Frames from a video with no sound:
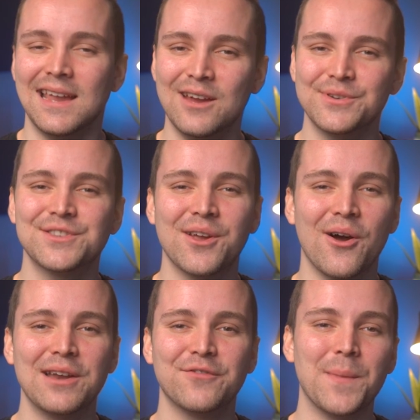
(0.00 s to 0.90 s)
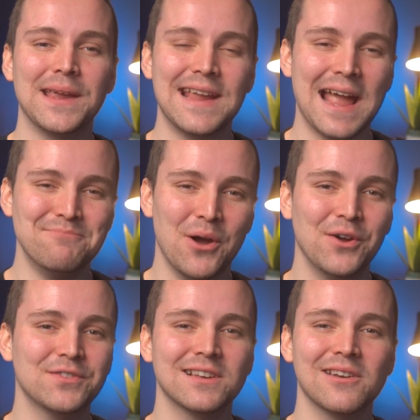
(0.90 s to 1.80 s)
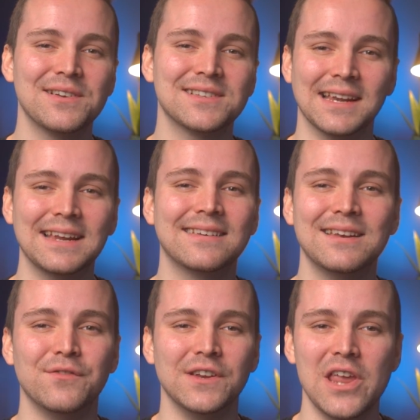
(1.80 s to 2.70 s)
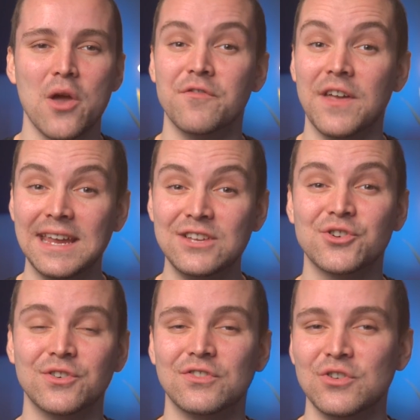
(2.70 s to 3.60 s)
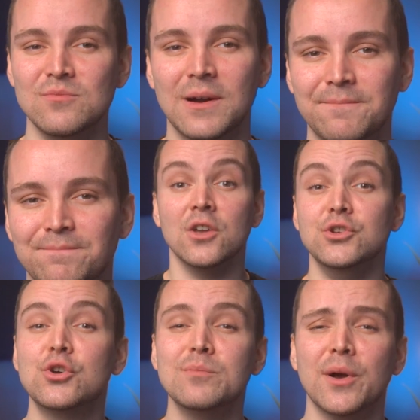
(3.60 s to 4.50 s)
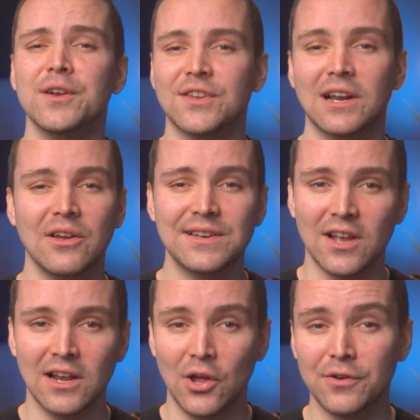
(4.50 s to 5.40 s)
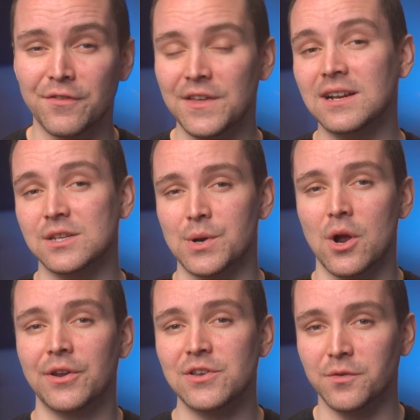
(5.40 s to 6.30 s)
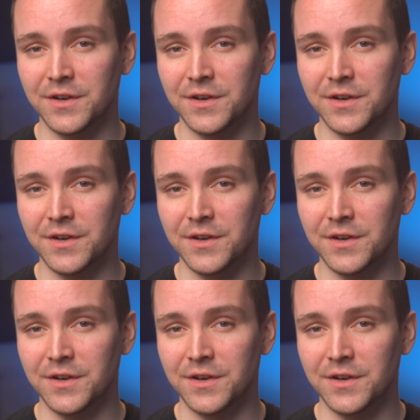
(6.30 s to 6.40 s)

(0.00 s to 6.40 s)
Here is the guide for making a personalized LinkedIn video for each consumer. You can personalize a lot of things regarding your